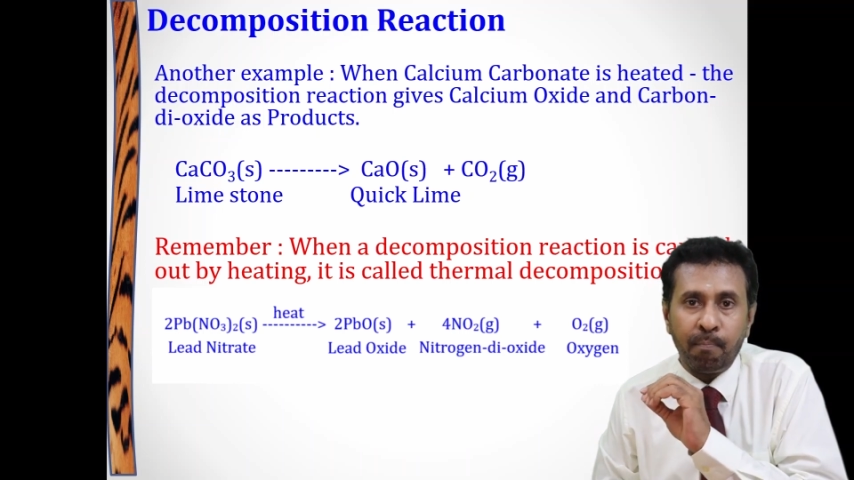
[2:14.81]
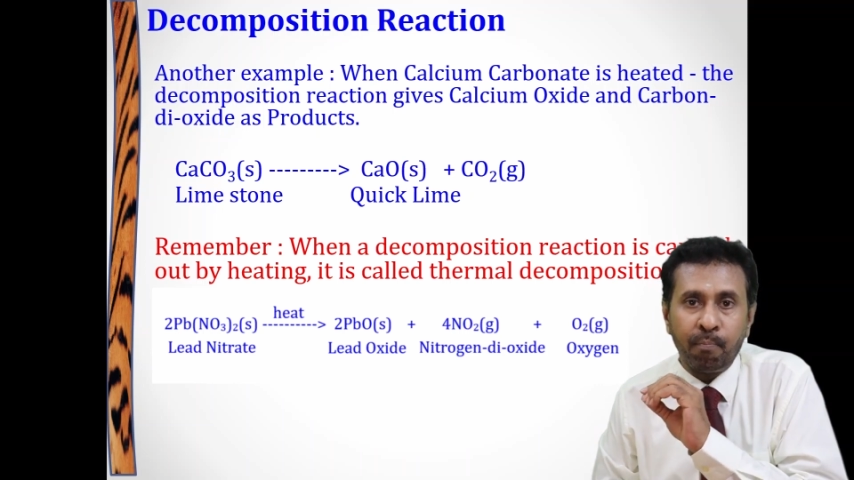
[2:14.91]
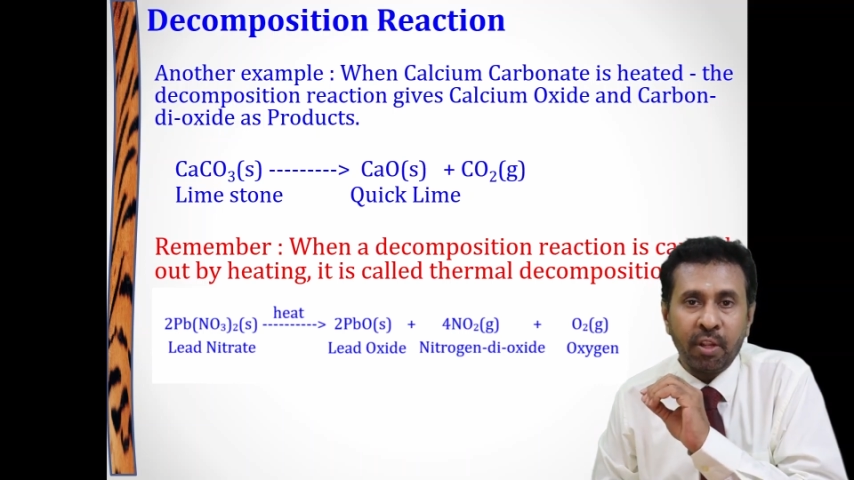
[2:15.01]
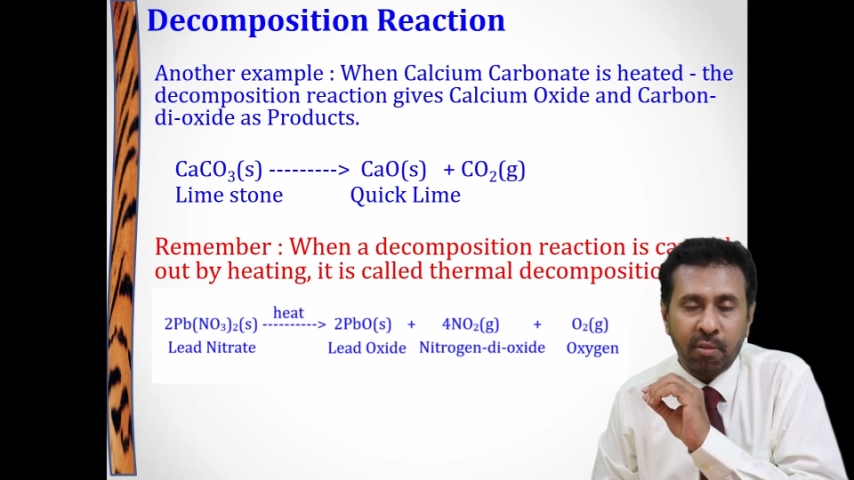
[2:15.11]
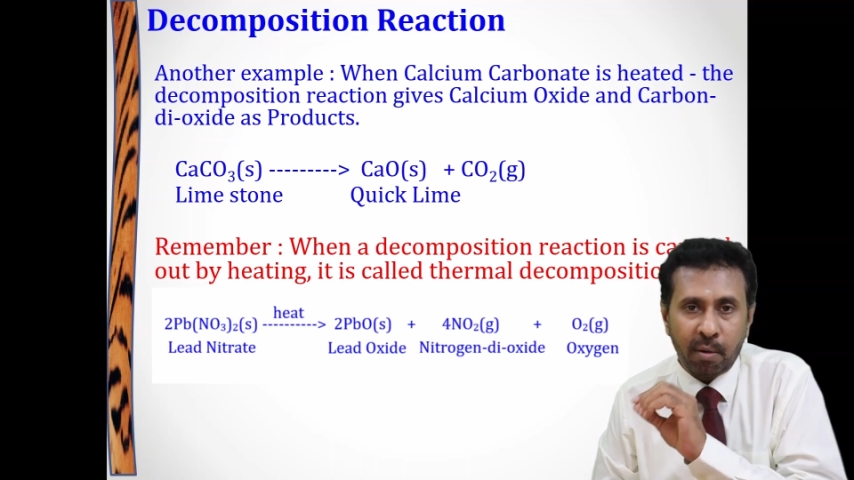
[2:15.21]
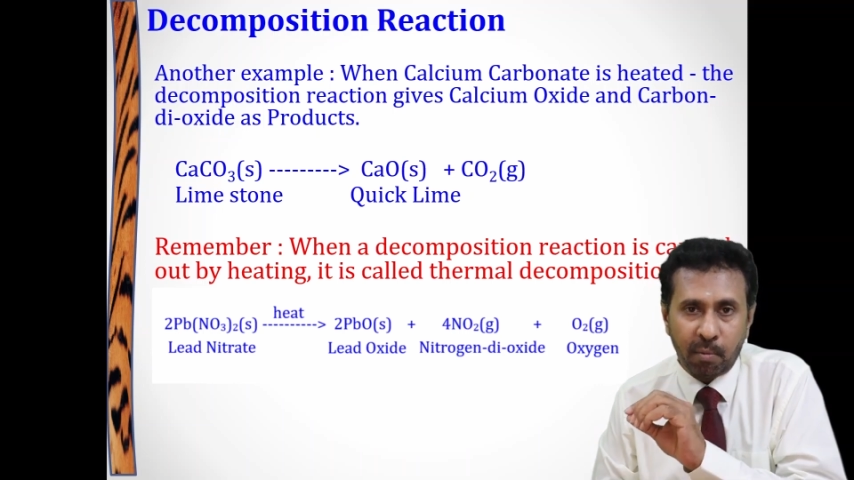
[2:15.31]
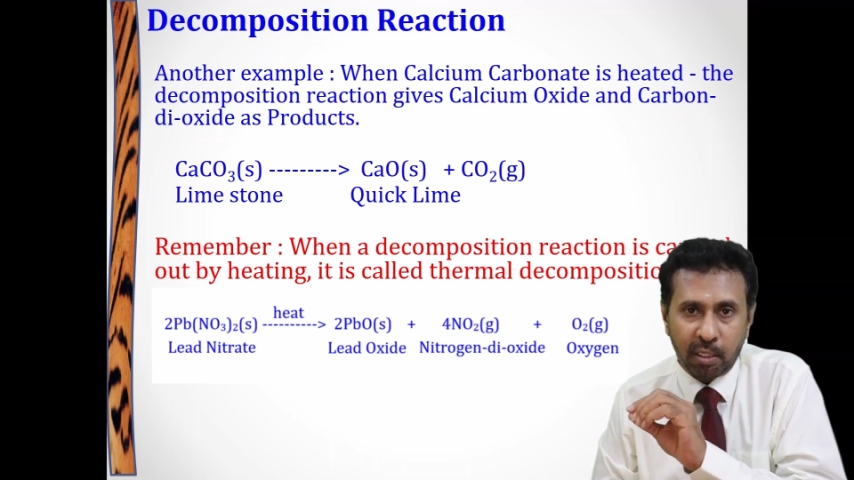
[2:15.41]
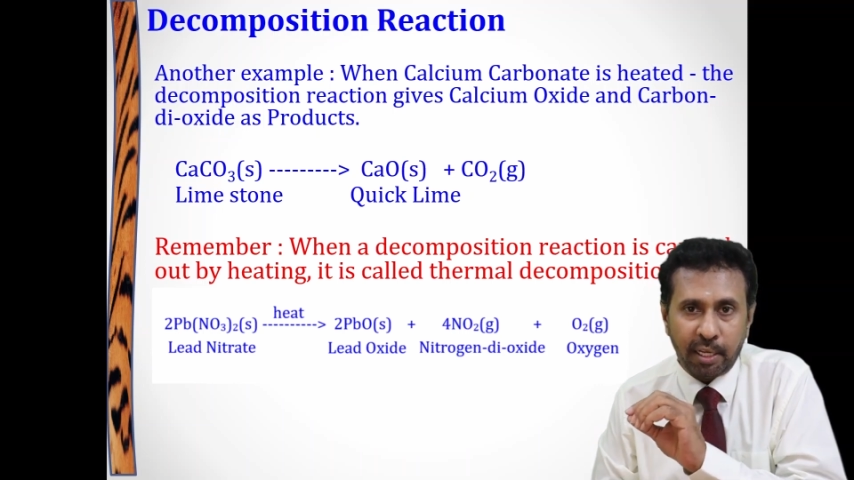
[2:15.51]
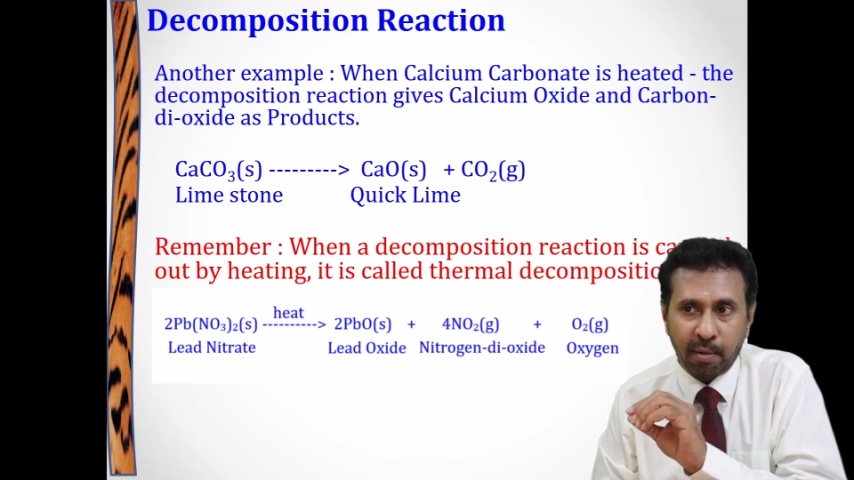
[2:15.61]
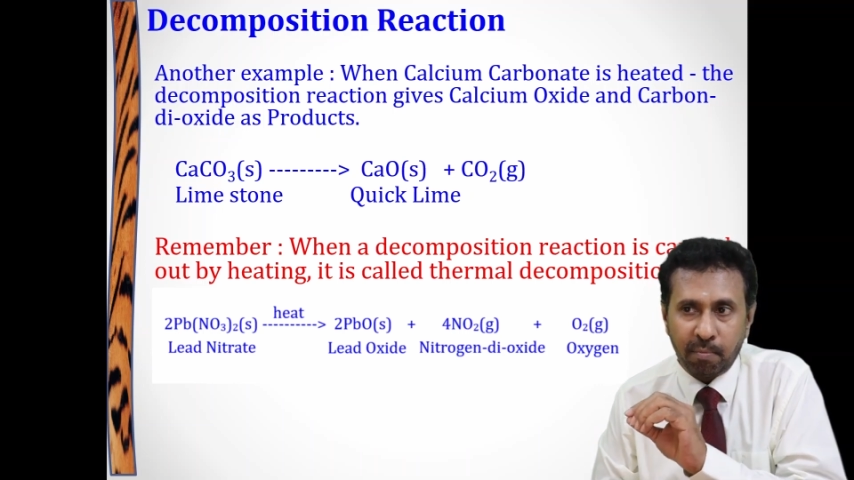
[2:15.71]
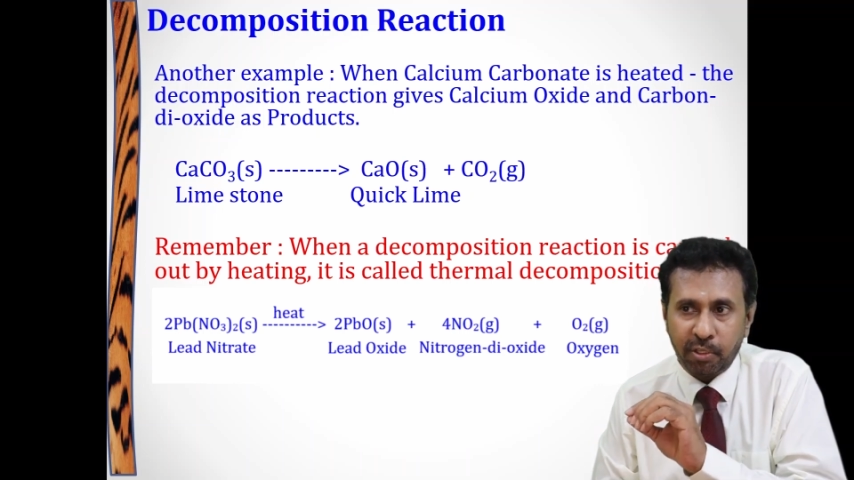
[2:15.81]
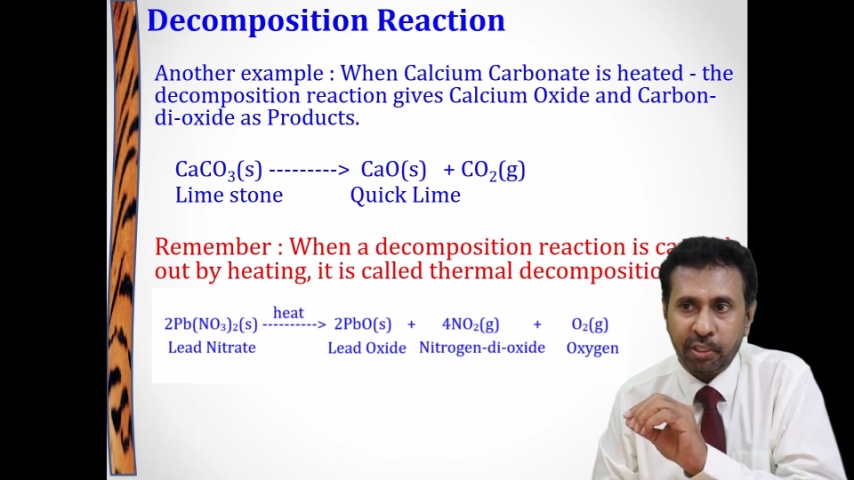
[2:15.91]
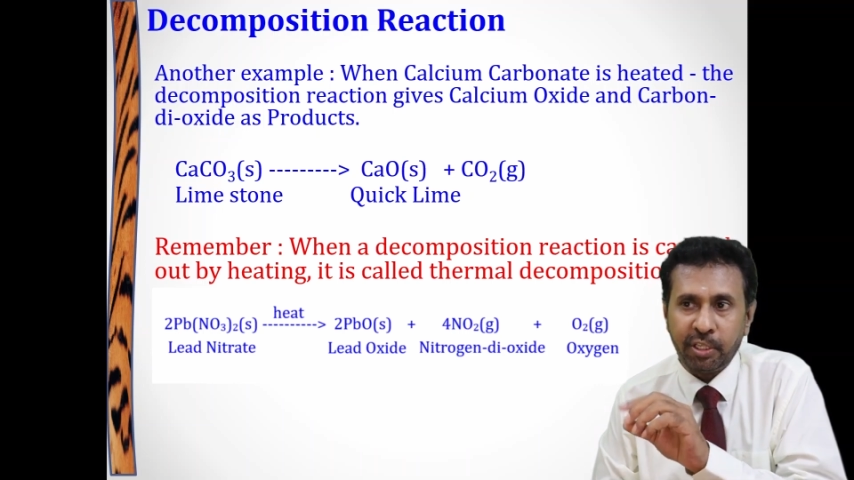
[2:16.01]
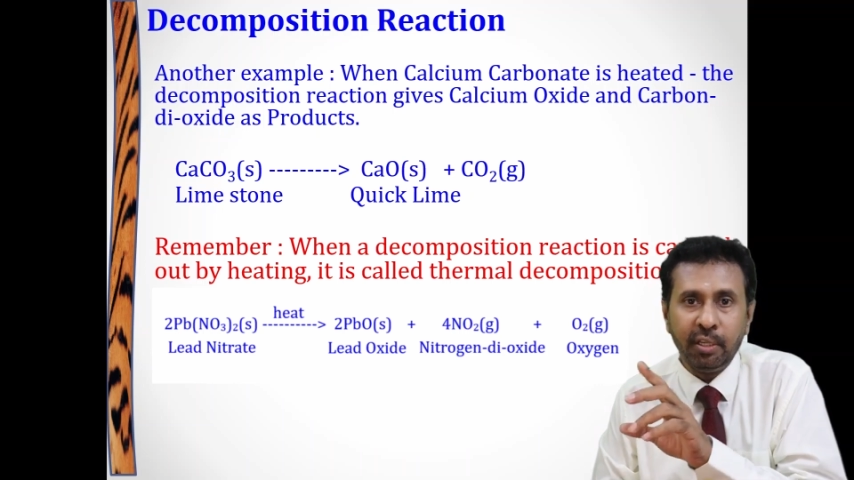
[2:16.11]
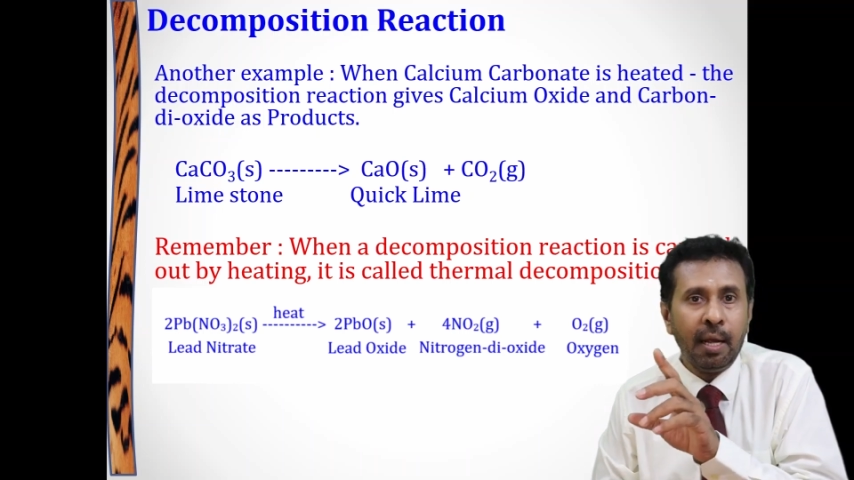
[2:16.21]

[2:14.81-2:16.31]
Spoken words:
thermal decomposition,